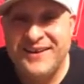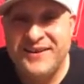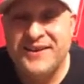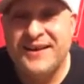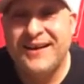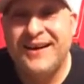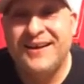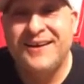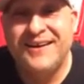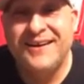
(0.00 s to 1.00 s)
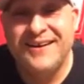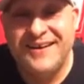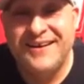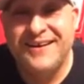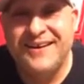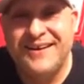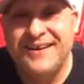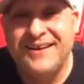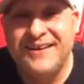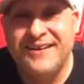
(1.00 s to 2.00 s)

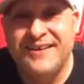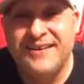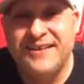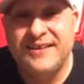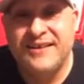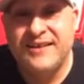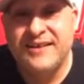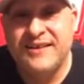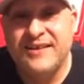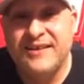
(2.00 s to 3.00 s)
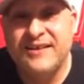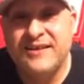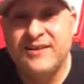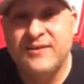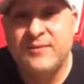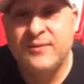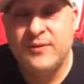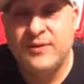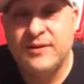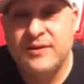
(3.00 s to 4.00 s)

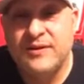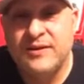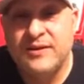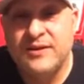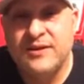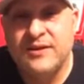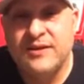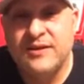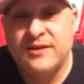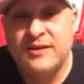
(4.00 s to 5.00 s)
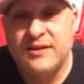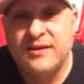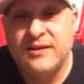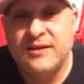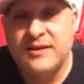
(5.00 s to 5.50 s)
[no speech]